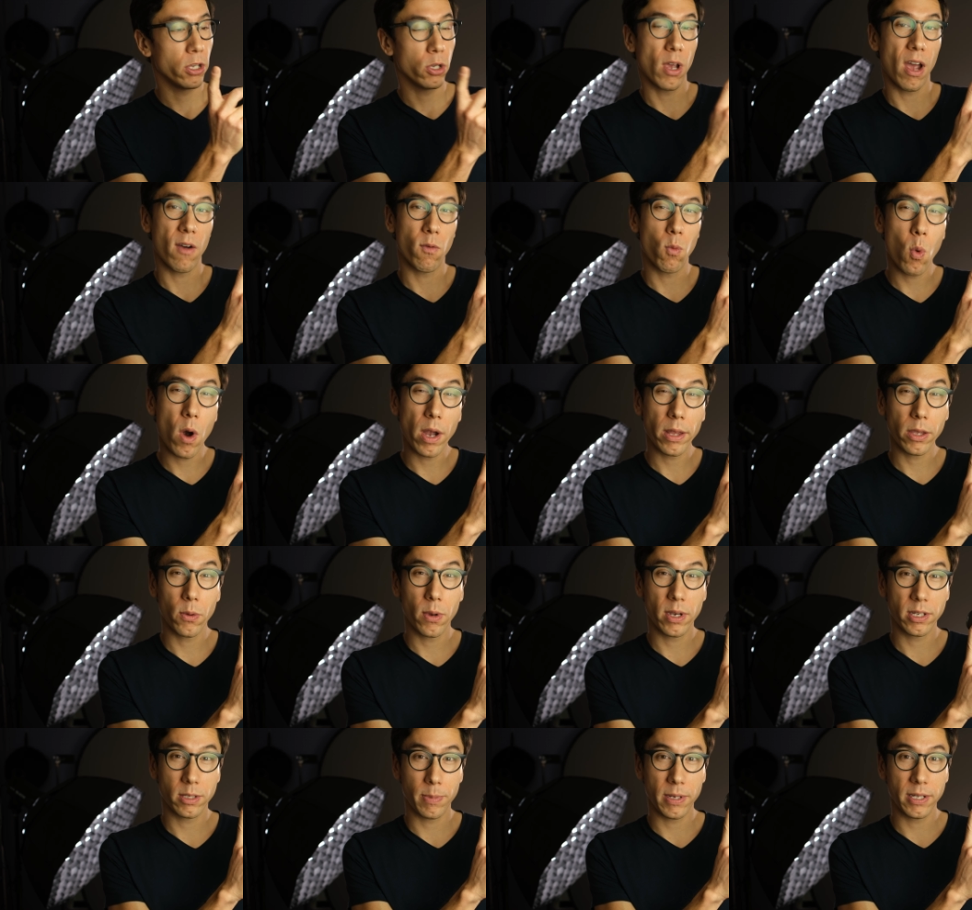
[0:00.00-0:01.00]
you have one
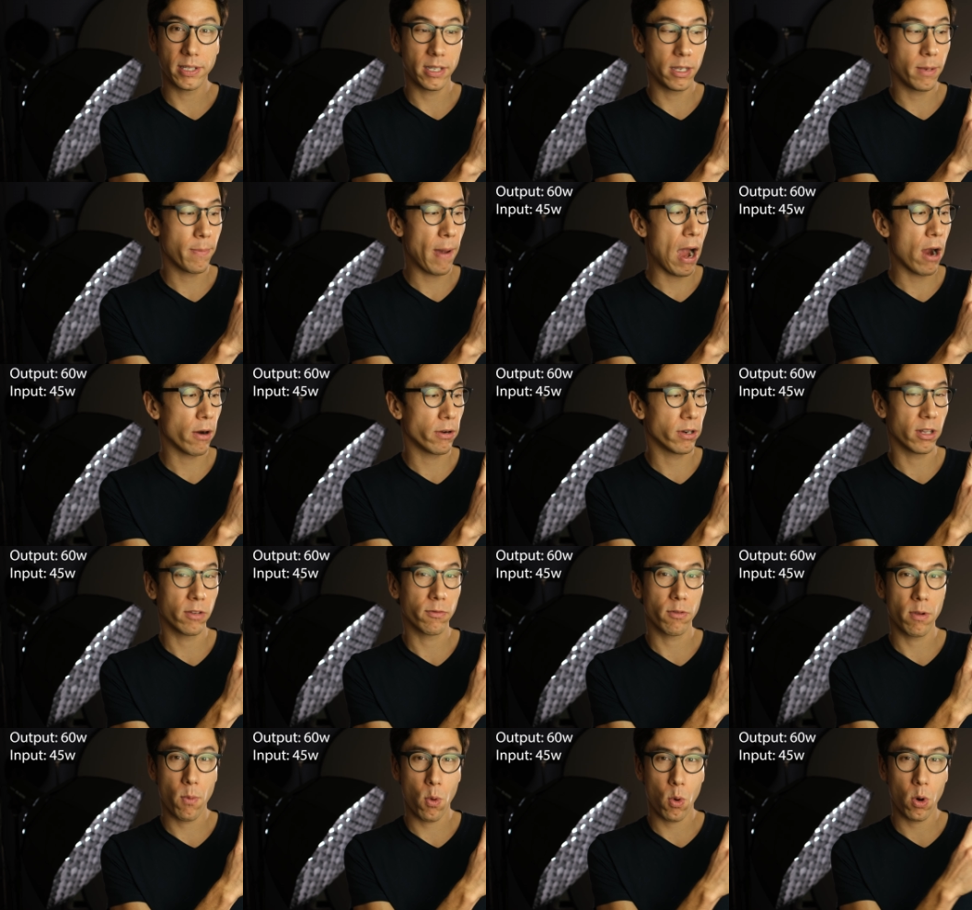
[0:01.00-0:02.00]
USB-C power
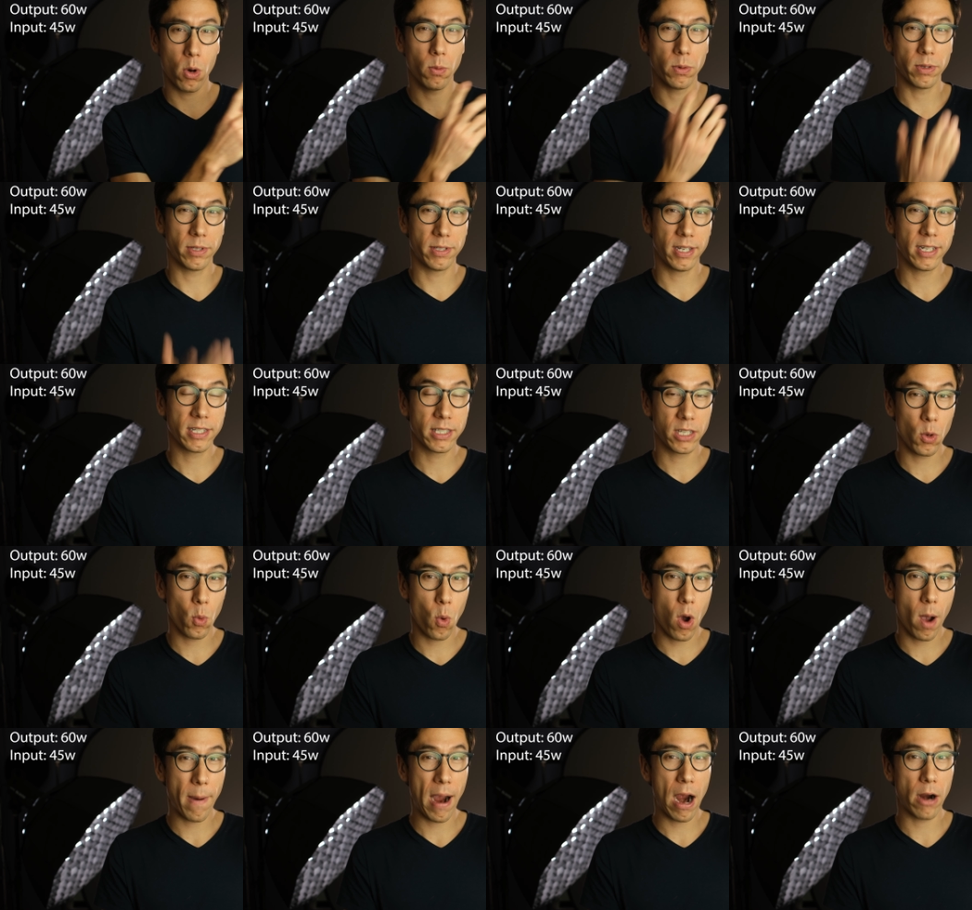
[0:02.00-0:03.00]
delivery port with
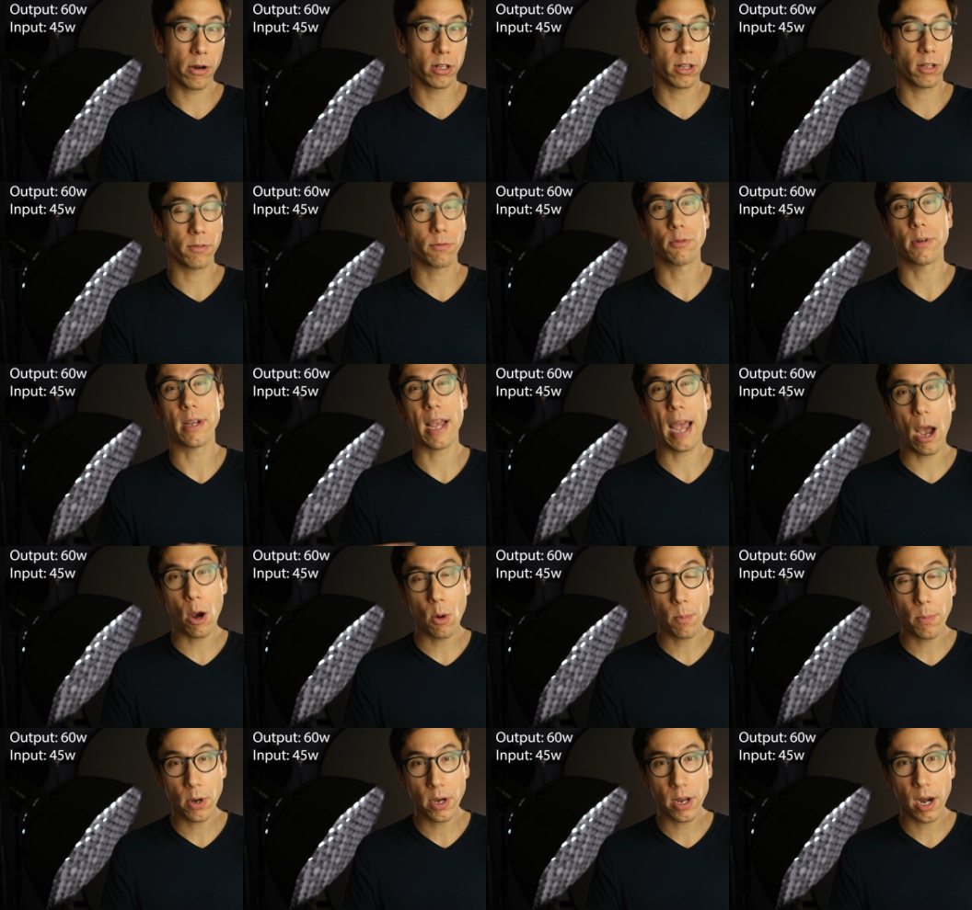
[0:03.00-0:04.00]
60-watt power delivery
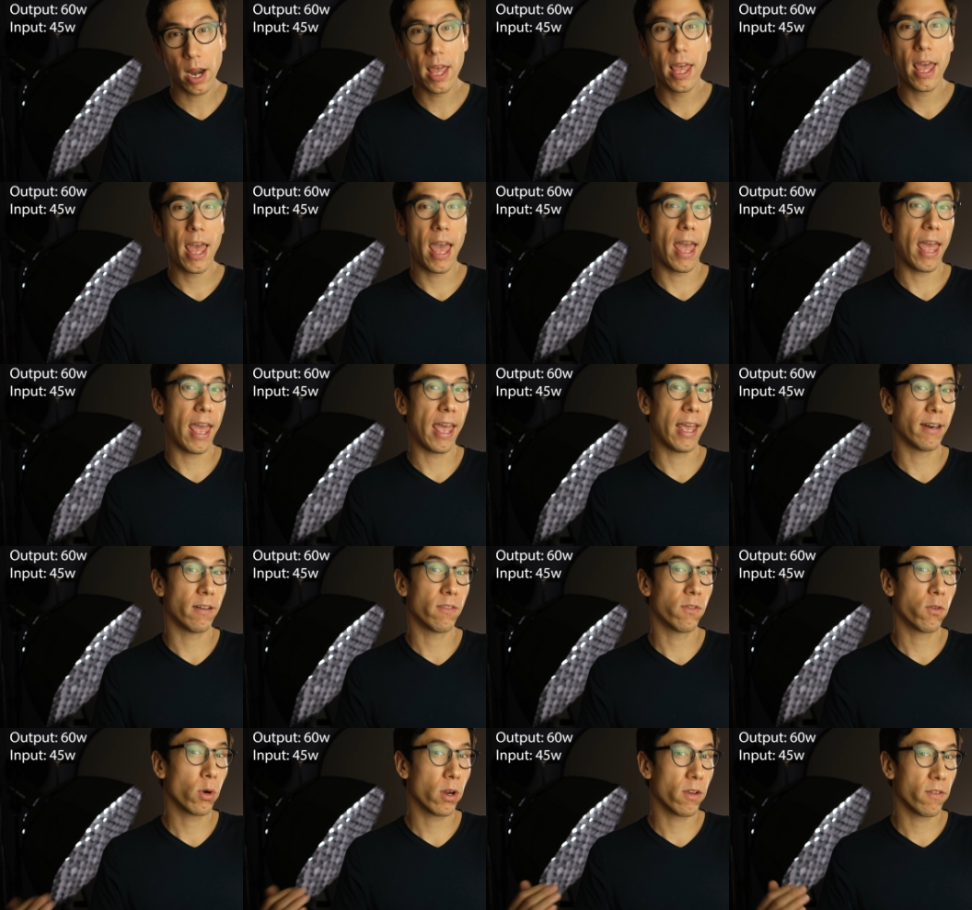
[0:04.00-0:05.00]
output
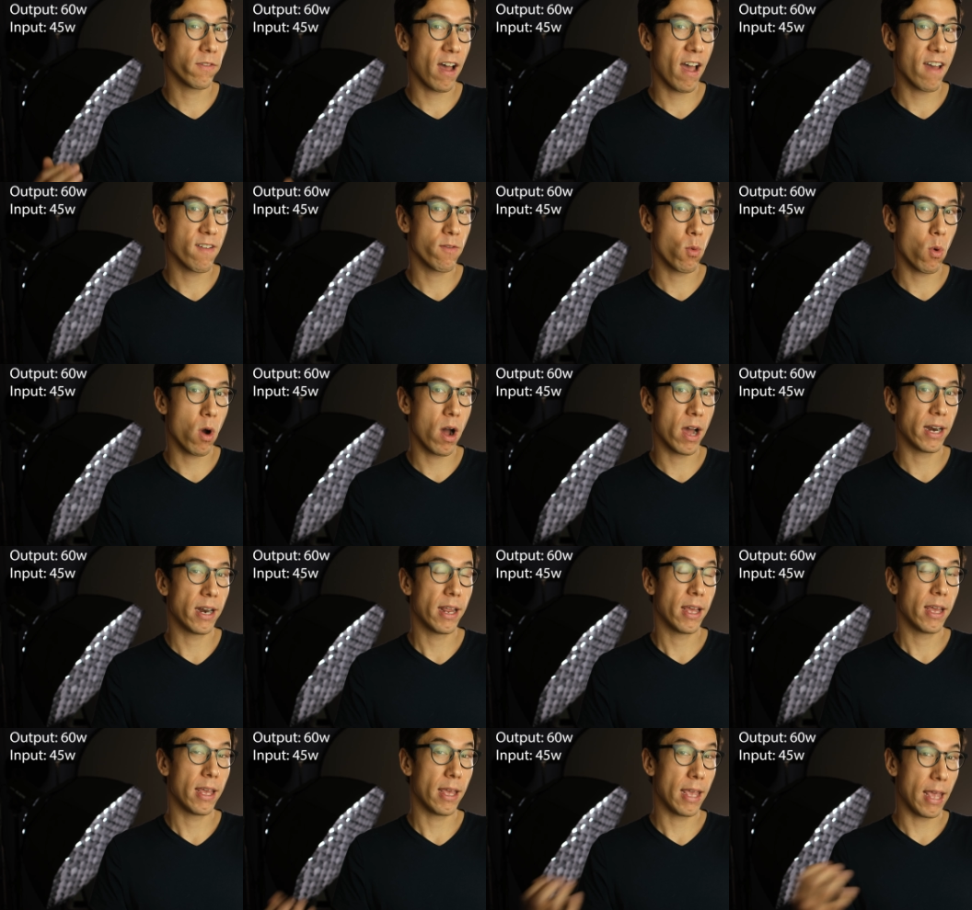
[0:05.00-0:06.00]
and
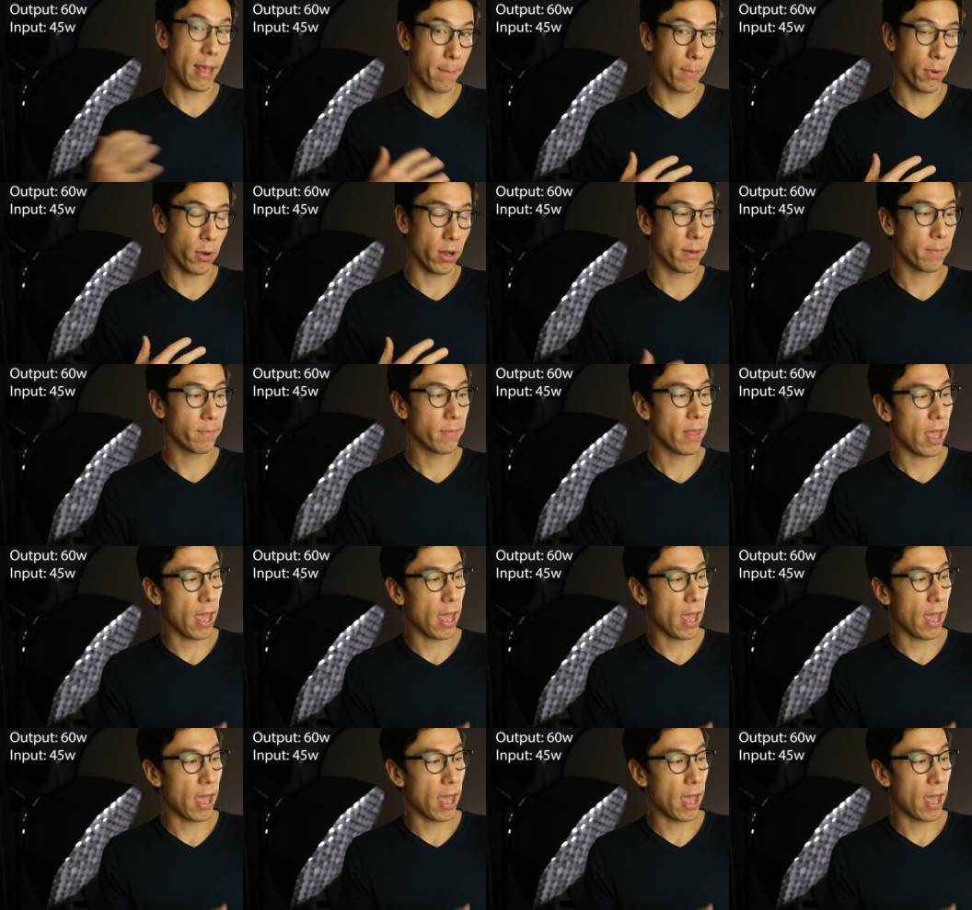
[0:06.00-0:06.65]
45-watt input.